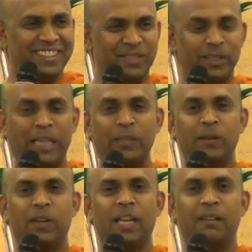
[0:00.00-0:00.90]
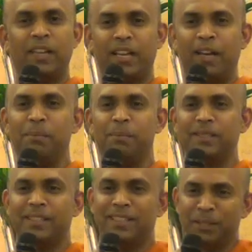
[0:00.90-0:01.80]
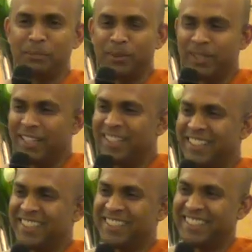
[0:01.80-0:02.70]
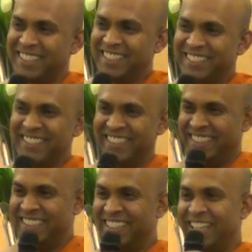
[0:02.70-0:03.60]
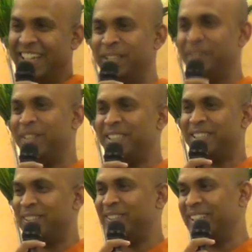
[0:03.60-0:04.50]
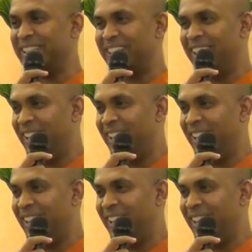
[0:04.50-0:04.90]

So that is why you can wake up in the morning. Otherwise, yeah.